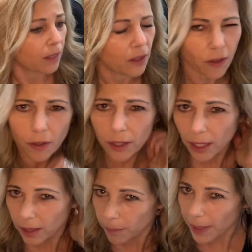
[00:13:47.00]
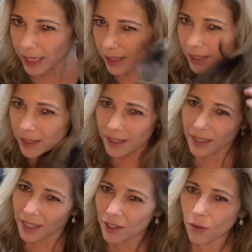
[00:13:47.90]
You've heard of like the Masons?
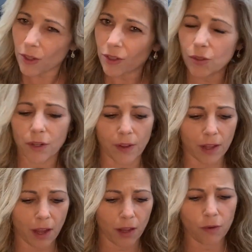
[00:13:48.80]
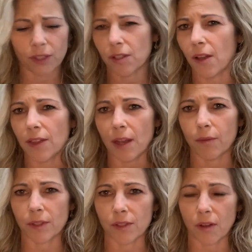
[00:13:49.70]
I don't know. There's sort of, I always thought that
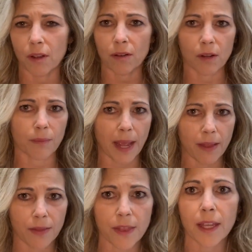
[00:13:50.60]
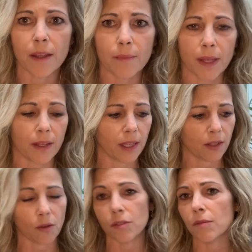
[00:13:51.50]
was not a bad thing, but it can
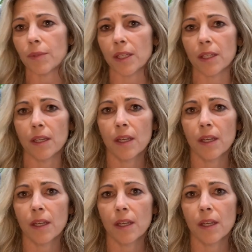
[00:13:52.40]
also be